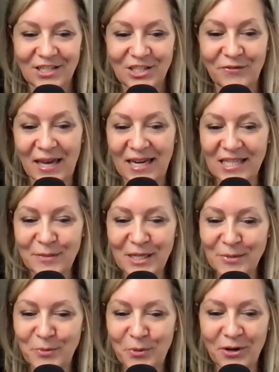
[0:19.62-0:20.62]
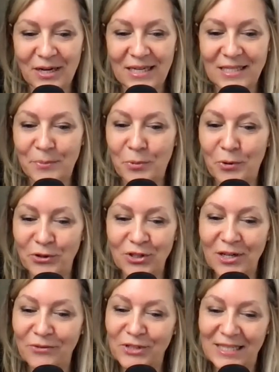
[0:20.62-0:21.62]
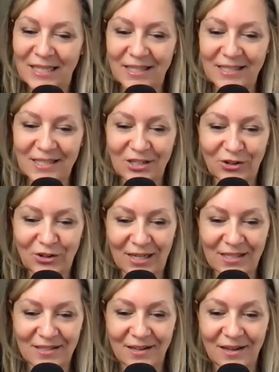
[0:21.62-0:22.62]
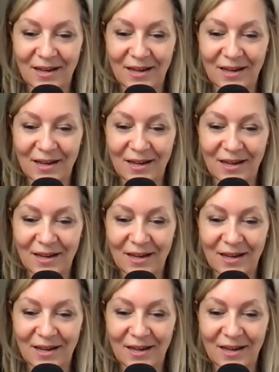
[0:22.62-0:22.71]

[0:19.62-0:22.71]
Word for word: Shavannah Speaks Moore is a portrait of resilience and grace.